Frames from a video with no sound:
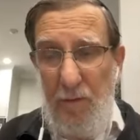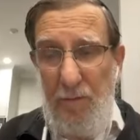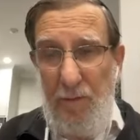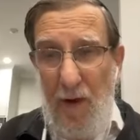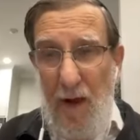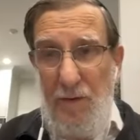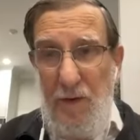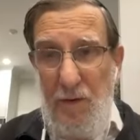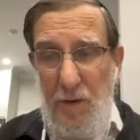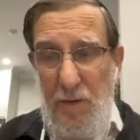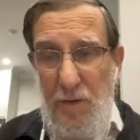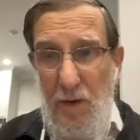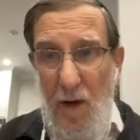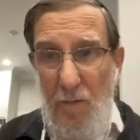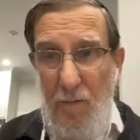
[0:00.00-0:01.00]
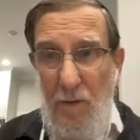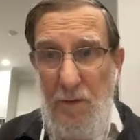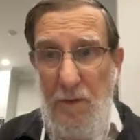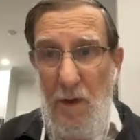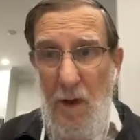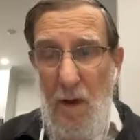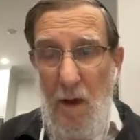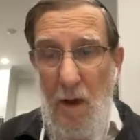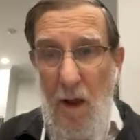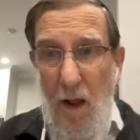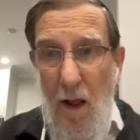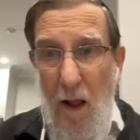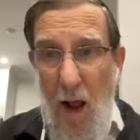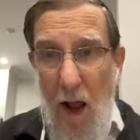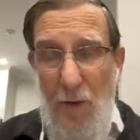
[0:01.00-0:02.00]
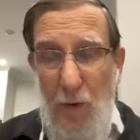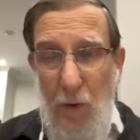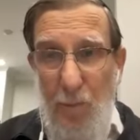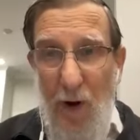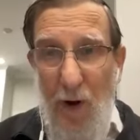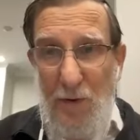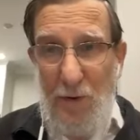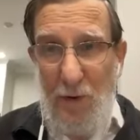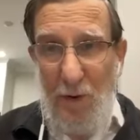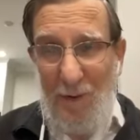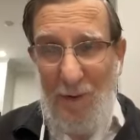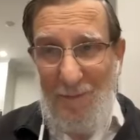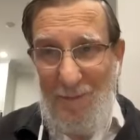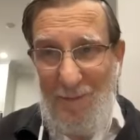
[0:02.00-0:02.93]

He finds he discovers under pressure.